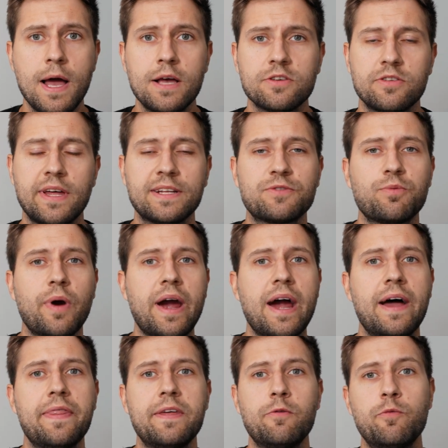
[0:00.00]
So that's
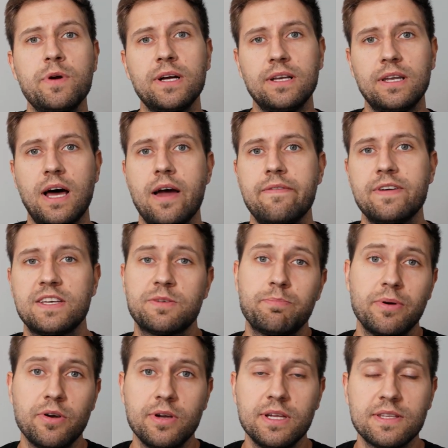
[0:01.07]
where the real life
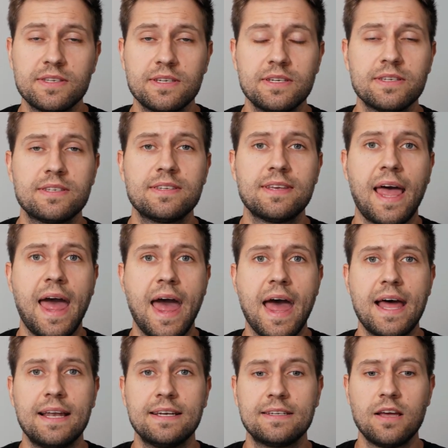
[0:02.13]
experiences
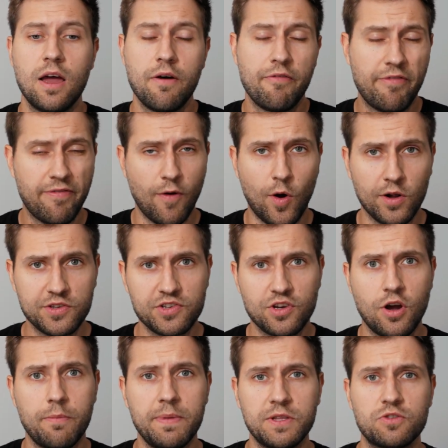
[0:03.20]
and thoughts
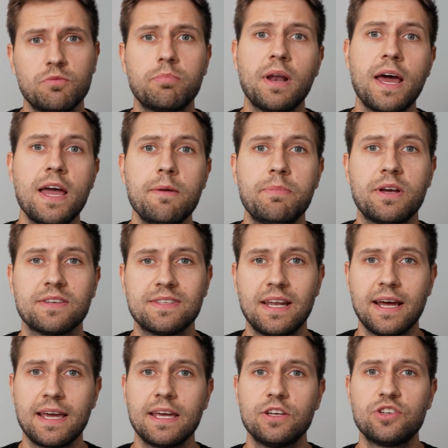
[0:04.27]
come into play, because then
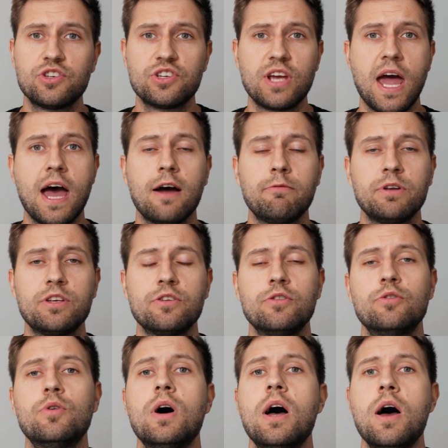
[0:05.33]
I can share with
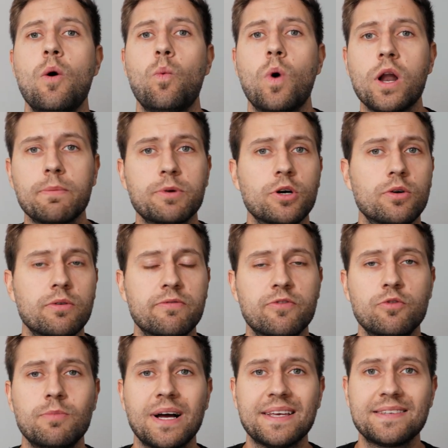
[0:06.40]
you what I'm going
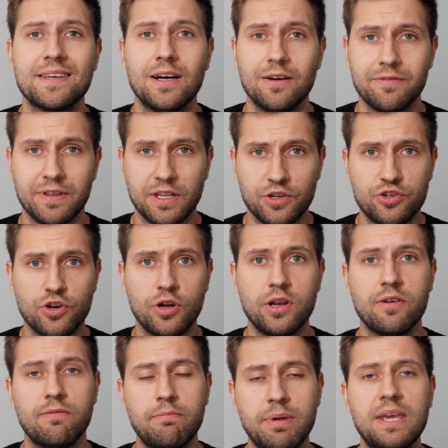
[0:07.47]
through myself in the journey
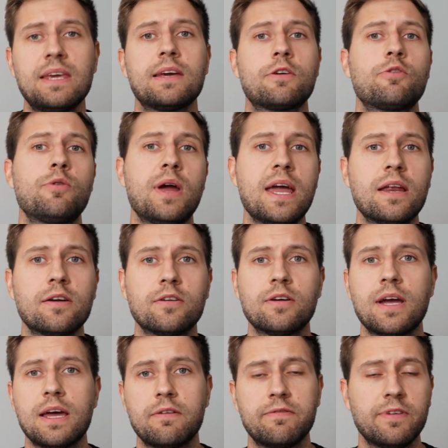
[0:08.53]
of being a creator
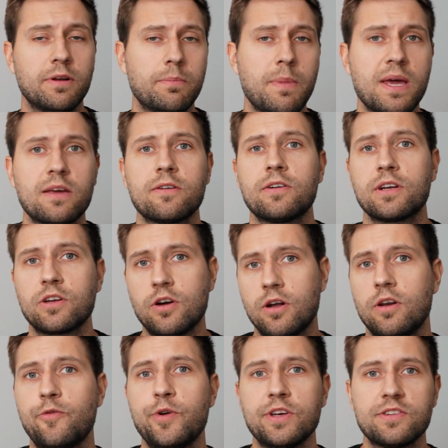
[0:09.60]
and filmmaker and
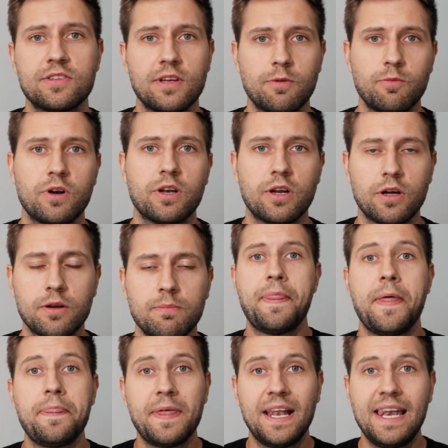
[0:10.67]
colorist and whatnot. And
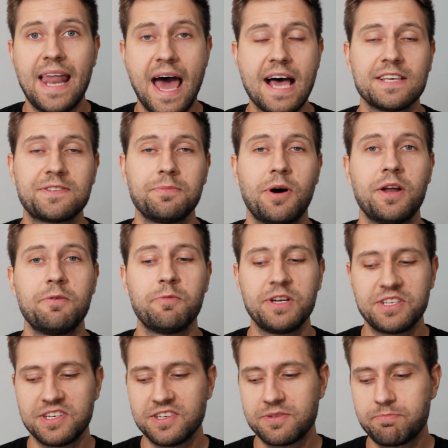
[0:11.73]
then the last one,
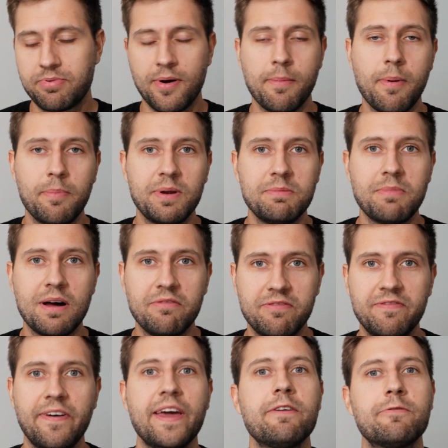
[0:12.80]
which is probably my
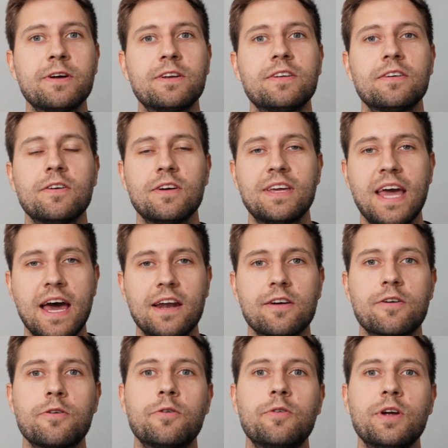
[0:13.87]
favorite
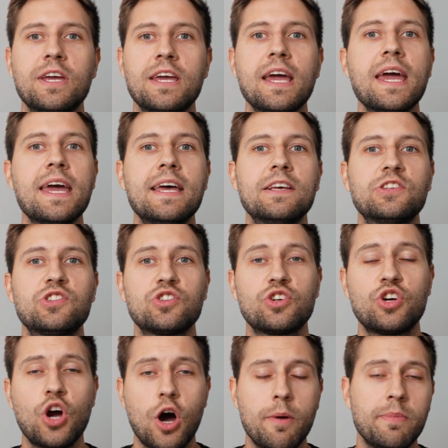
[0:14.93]
category, is
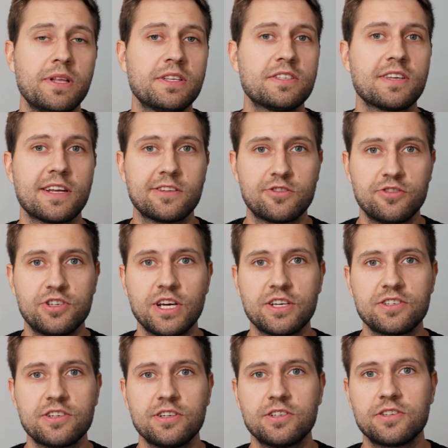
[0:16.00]
comments and
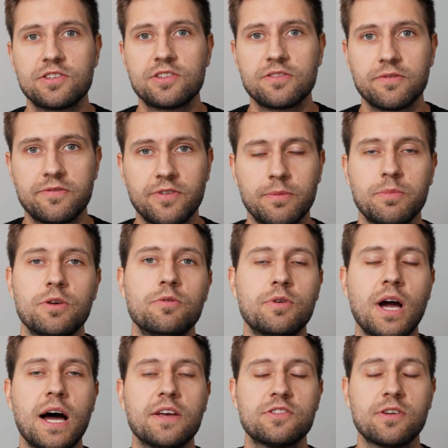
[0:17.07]
suggestions from you
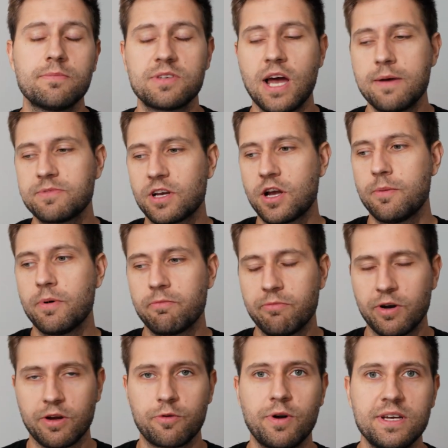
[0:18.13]
guys. Sometimes I come up
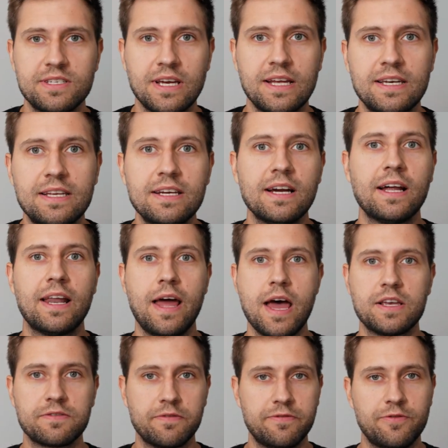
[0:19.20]
with a crazy idea and I
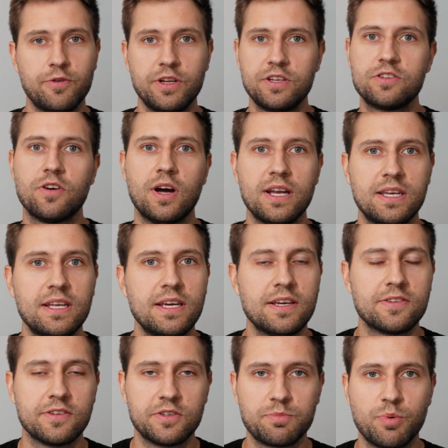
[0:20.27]
ask for footage or
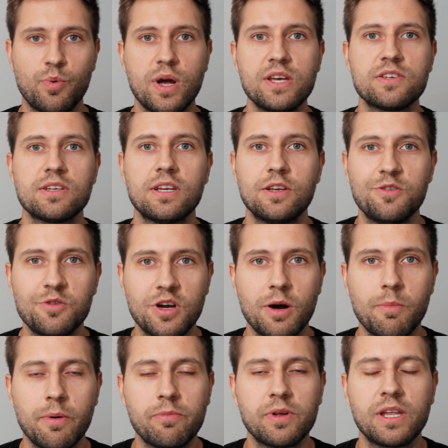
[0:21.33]
ideas or inspiration, and you
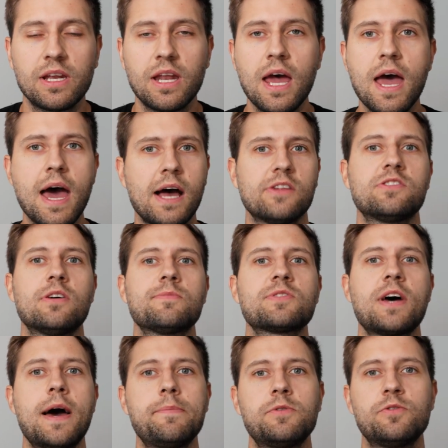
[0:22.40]
come up with it. And
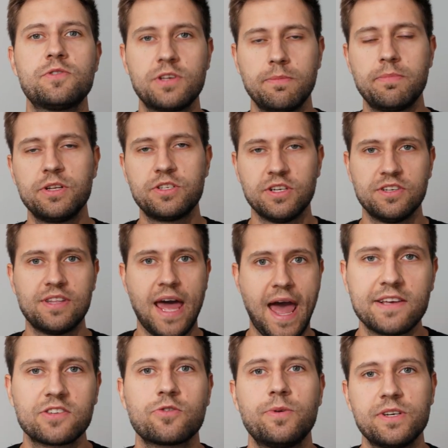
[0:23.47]
sometimes you simply just
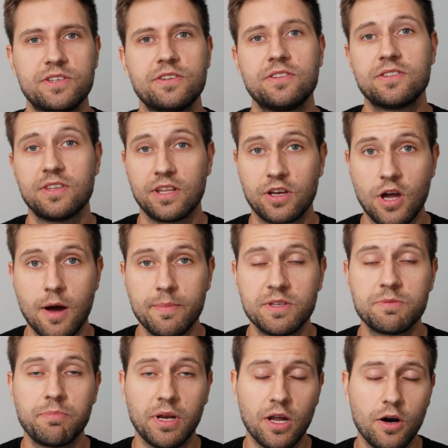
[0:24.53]
ask questions in the
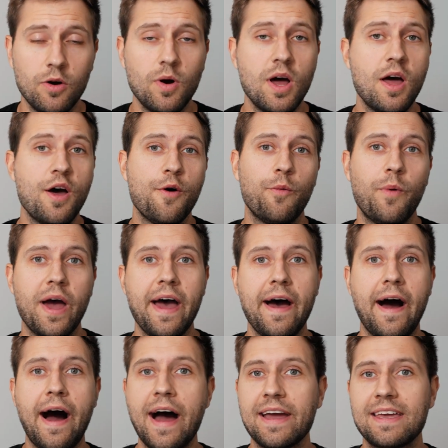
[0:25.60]
comments below, where
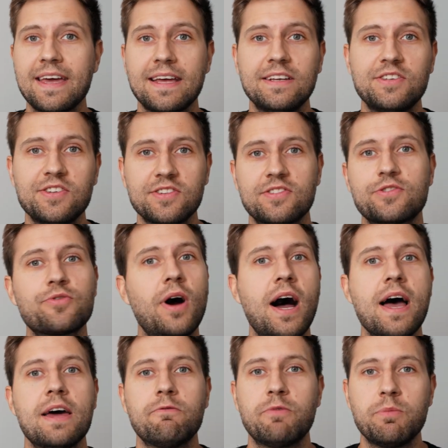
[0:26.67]
I can just
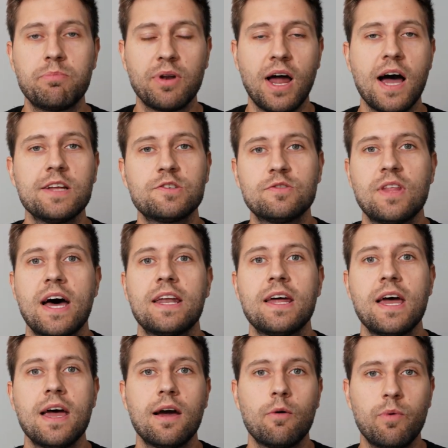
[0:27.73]
try and reply to that
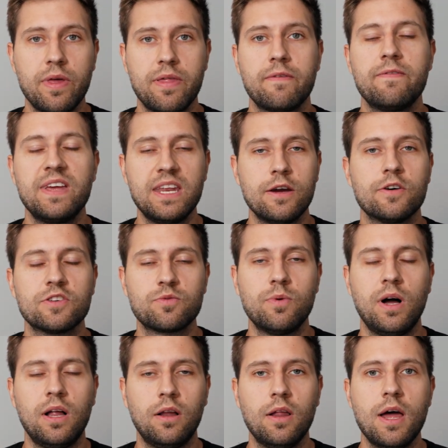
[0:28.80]
with a video as
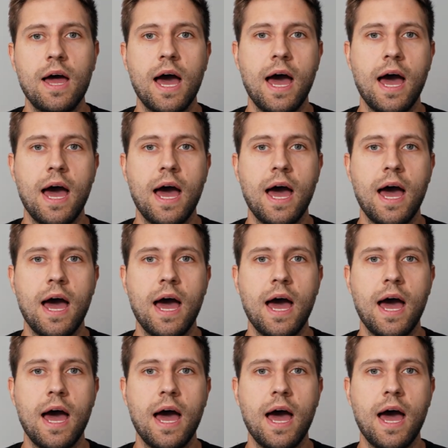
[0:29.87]
well.